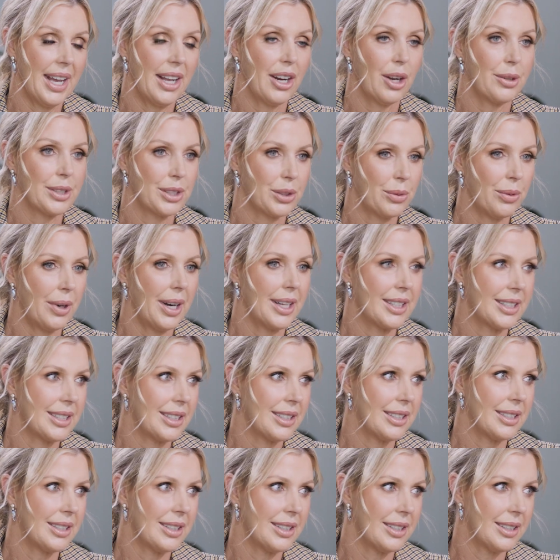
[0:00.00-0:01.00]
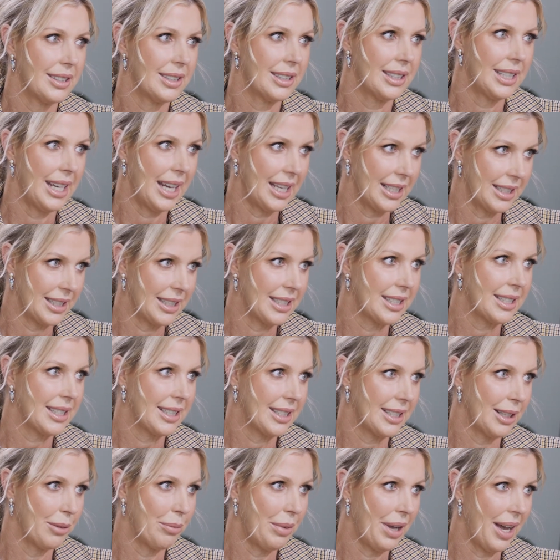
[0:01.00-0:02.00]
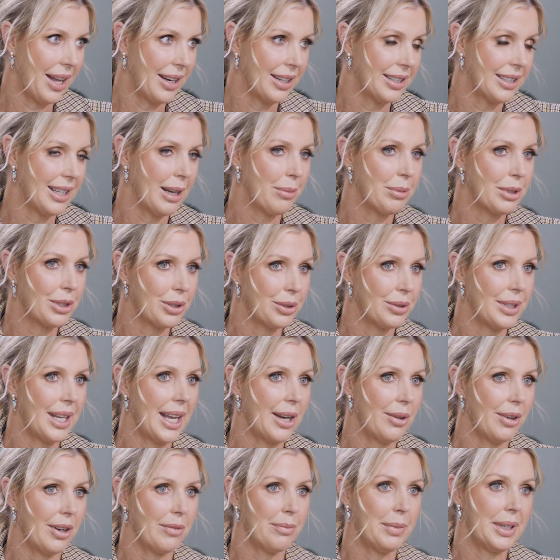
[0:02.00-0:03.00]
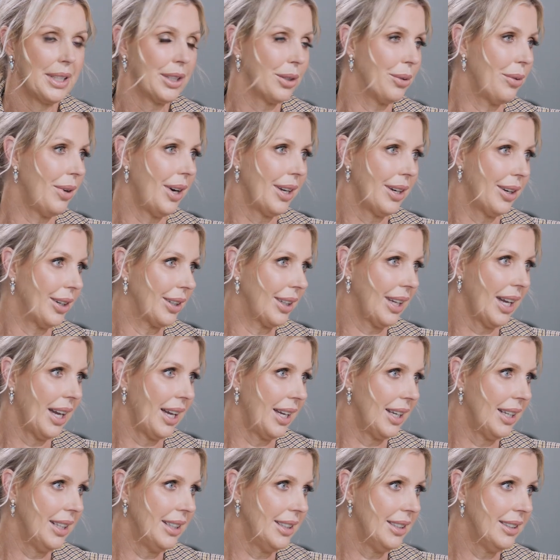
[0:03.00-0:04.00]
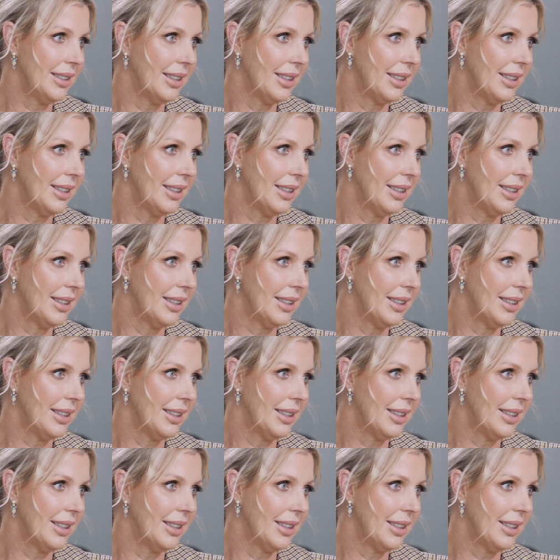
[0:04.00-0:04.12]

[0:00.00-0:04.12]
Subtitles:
and I was quite tense about it. Up until now I've been quite okay,